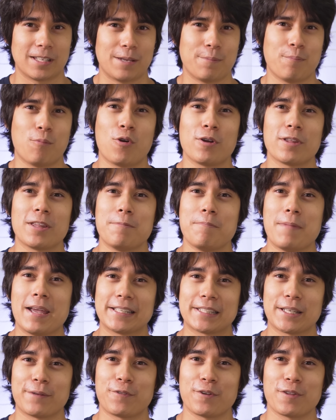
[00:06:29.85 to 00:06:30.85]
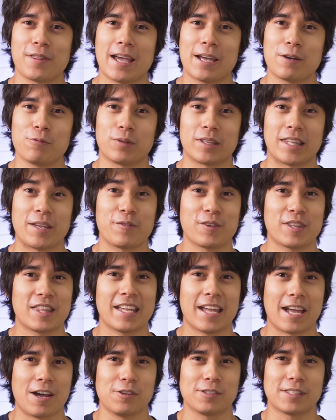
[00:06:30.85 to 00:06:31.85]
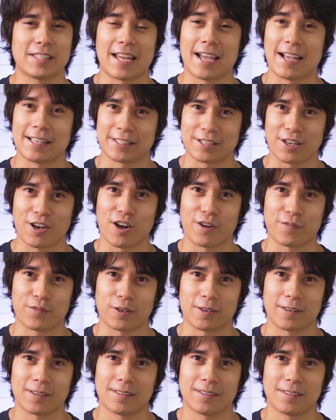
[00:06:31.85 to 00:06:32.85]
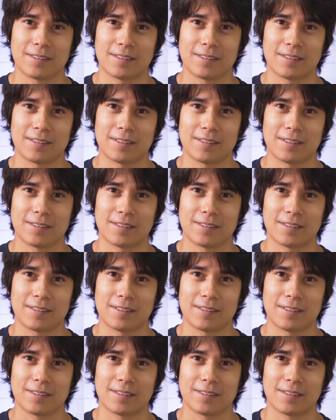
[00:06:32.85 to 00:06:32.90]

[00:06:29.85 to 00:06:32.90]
it more than makes up for that with everything else it has to offer.